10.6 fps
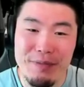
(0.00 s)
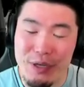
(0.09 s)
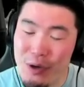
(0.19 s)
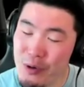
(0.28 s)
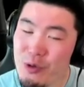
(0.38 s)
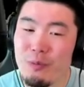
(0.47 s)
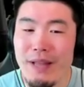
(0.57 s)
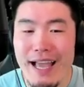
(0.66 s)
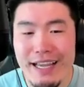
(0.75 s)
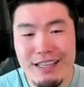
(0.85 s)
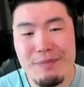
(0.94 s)
the Goku
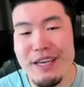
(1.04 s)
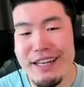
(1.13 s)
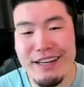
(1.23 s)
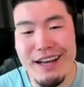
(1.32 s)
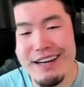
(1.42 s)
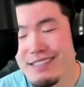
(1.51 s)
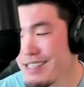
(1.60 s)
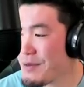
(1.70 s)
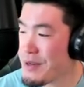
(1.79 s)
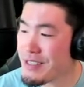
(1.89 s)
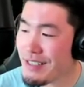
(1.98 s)
Black in the beginning honestly
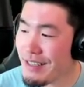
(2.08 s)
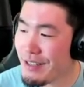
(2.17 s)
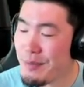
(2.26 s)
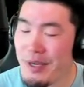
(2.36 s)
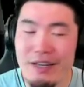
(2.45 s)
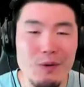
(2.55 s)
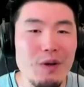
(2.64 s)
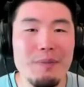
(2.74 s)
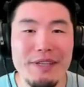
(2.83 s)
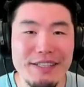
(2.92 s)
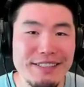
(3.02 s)
was a little bit
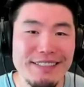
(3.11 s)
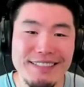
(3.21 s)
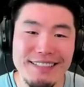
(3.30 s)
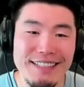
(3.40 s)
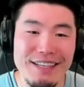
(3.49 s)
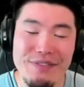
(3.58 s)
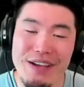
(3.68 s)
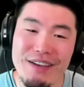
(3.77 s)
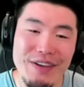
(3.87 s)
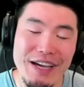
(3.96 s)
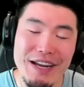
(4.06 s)
underwhelming, if I,
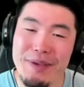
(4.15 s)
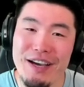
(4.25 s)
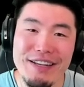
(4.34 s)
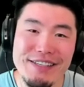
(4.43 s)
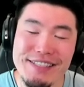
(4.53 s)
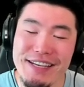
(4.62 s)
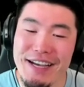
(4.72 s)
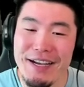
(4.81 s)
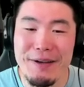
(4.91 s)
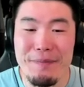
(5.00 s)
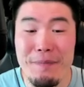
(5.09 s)
if I gotta be honest.
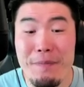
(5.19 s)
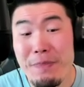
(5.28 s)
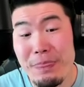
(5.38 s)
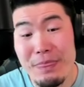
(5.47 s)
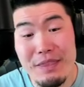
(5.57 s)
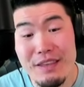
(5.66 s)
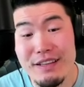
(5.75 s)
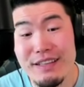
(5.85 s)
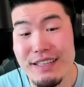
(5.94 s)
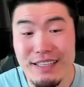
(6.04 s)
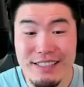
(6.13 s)
Um,
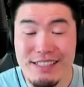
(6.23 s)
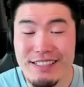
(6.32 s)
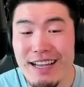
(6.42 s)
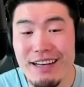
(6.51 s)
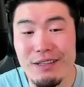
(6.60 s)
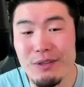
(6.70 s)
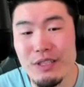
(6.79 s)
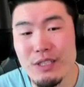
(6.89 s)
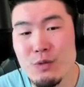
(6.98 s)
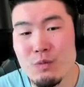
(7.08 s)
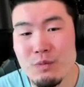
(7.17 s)
it just kind of
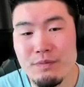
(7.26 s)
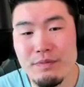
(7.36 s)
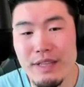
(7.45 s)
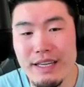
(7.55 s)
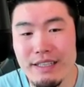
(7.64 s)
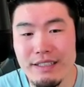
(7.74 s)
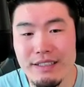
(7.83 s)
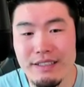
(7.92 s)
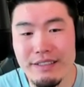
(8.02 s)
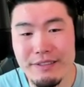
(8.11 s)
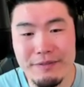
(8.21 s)
looked like a